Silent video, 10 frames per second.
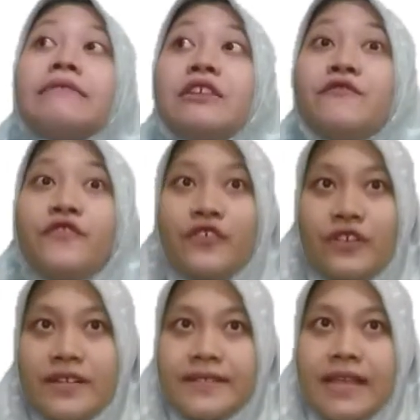The
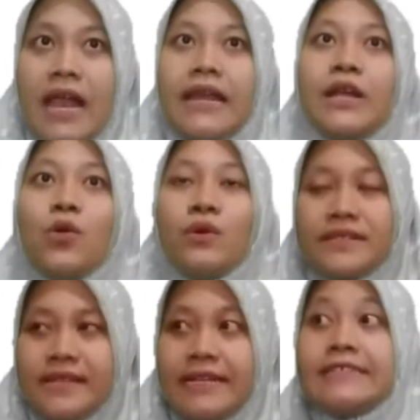first,
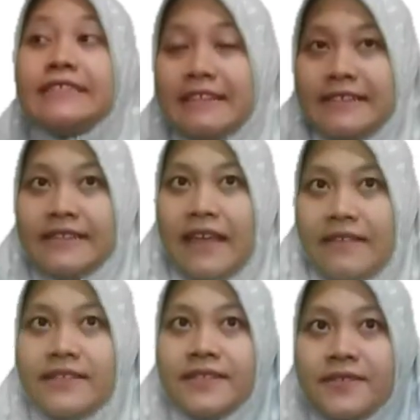linguistic
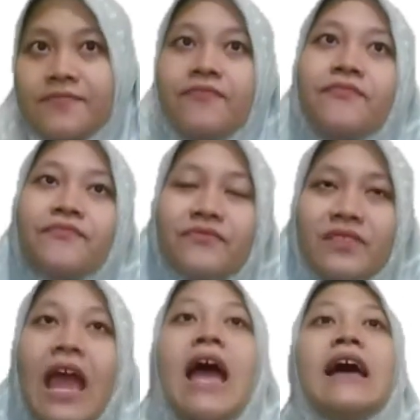distance.
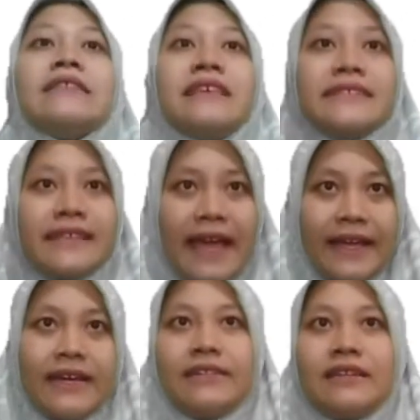The
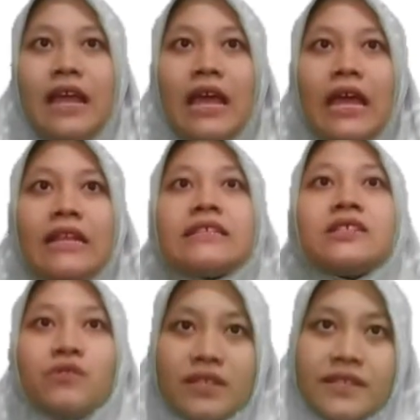second,
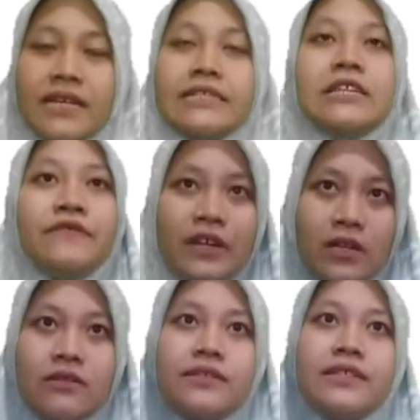intrinsic
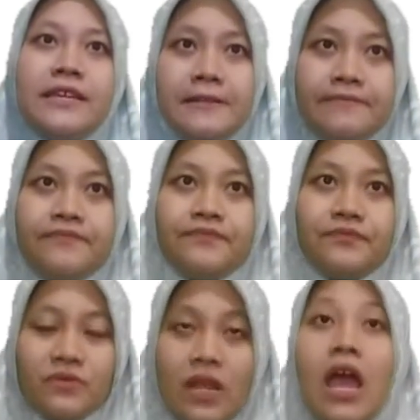difficulty.
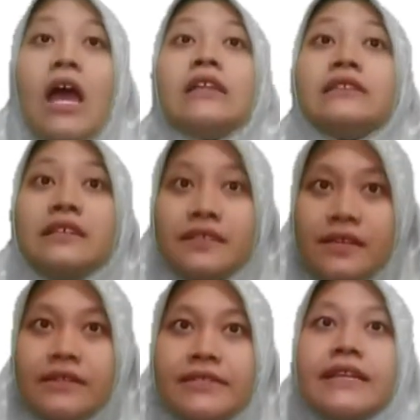The
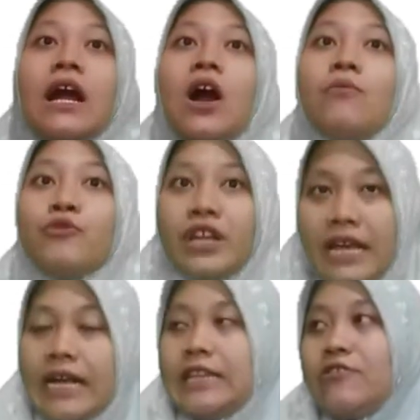third,
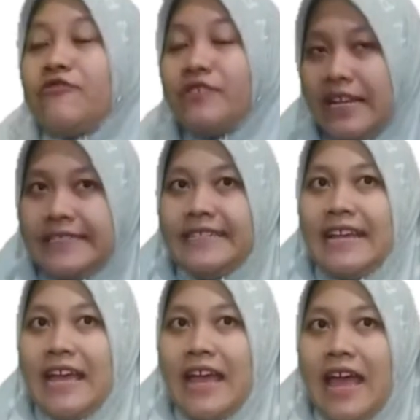communicative need.
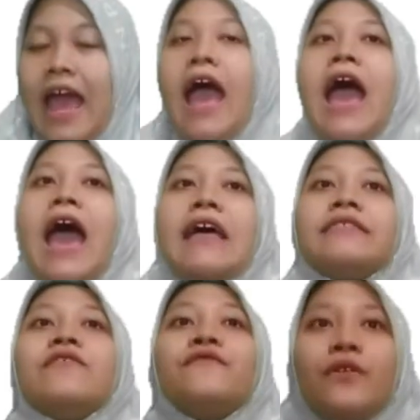
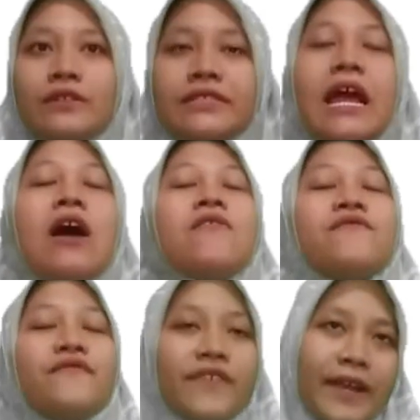And the fourth,
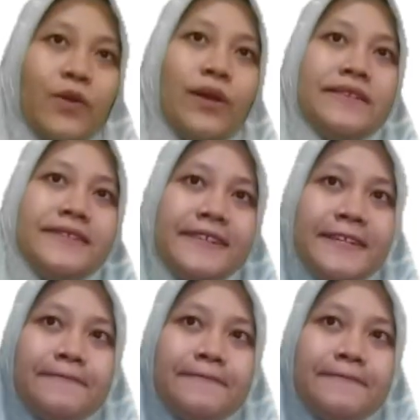frequency.